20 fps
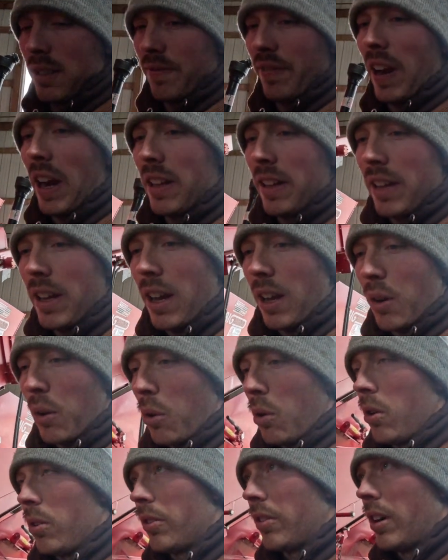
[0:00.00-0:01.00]
Finally got
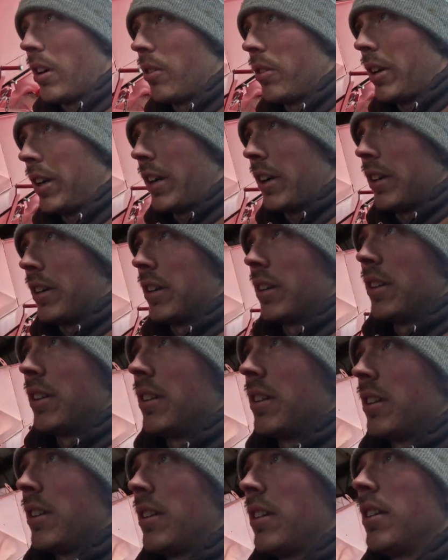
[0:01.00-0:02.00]
cold around here.
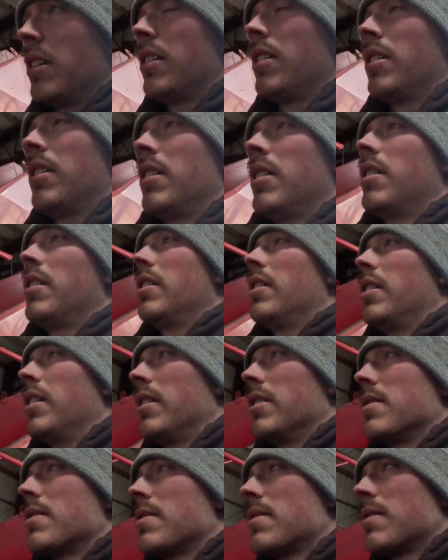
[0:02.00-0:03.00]

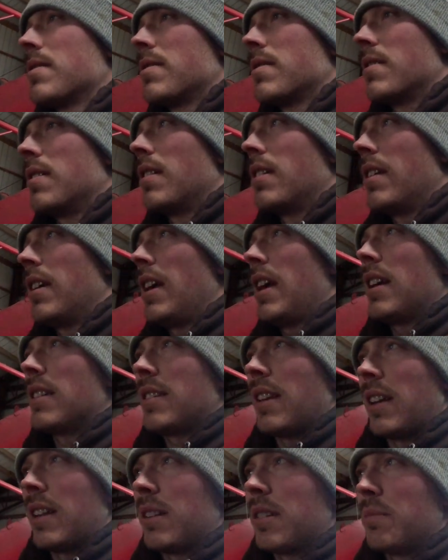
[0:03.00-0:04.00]
It's
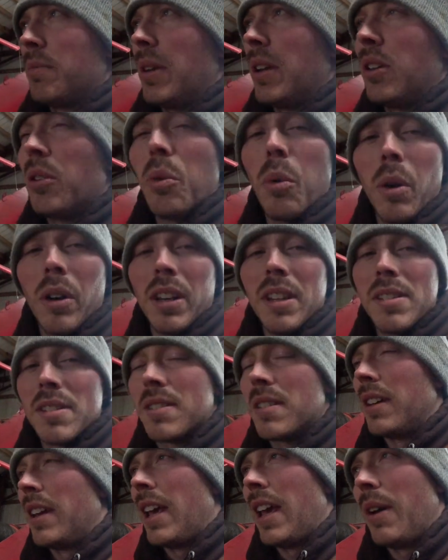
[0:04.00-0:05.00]
like
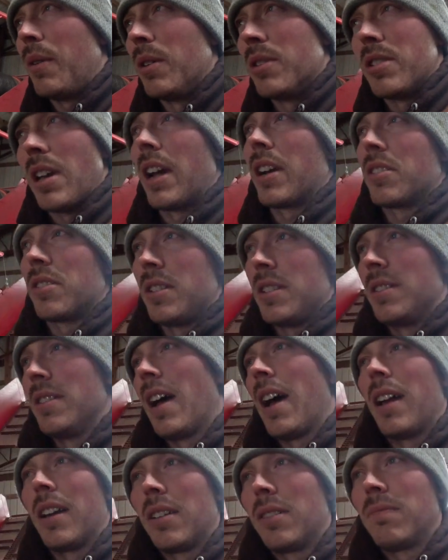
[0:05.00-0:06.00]
mid-20s today, which actually is
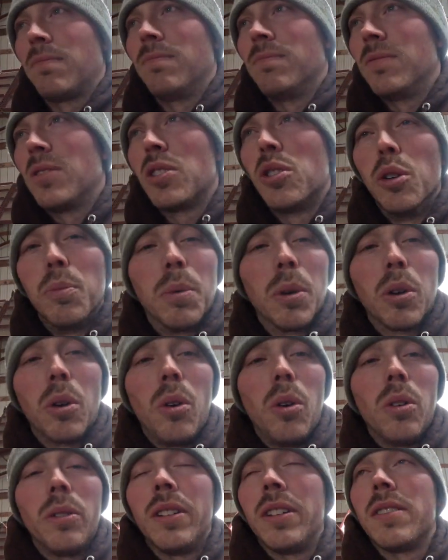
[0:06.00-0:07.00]
not super
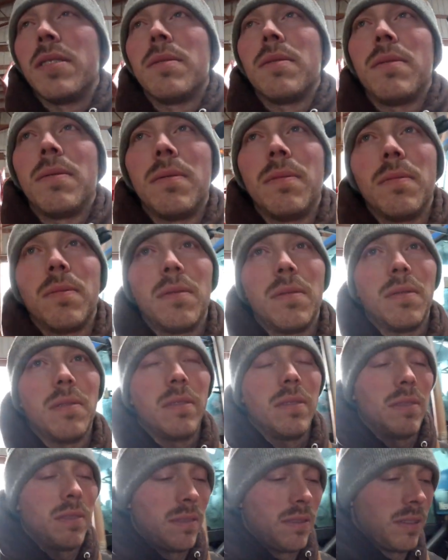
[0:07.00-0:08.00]
cold. It's
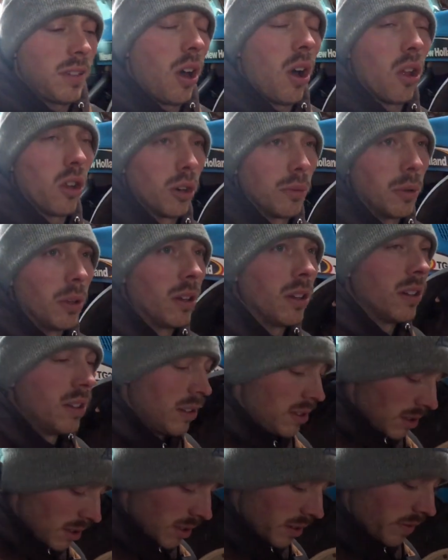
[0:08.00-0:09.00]
tolerable
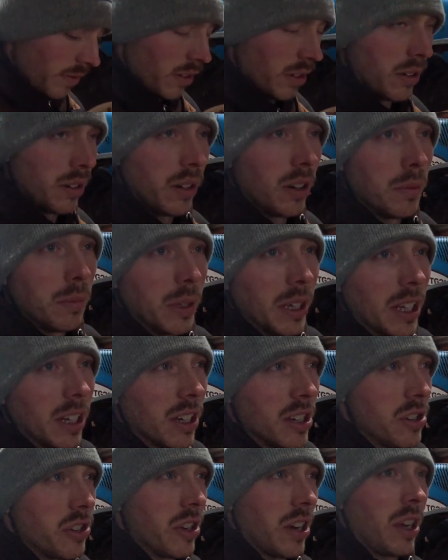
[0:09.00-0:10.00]
for the
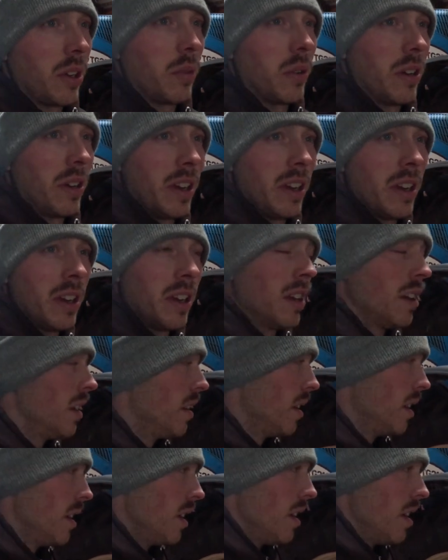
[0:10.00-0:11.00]
beginning of January.
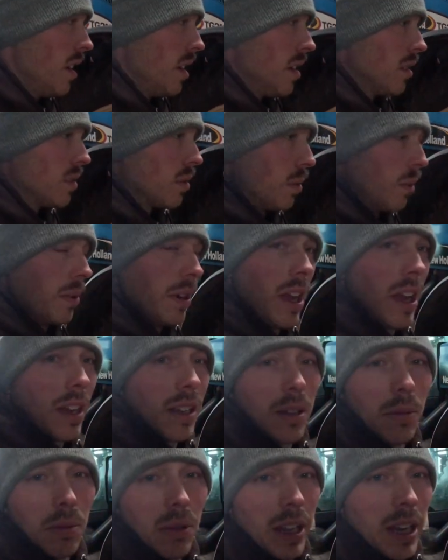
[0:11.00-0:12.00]
So we're not
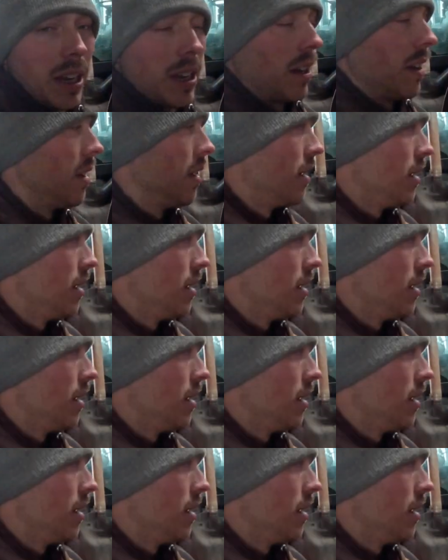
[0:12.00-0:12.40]
complaining.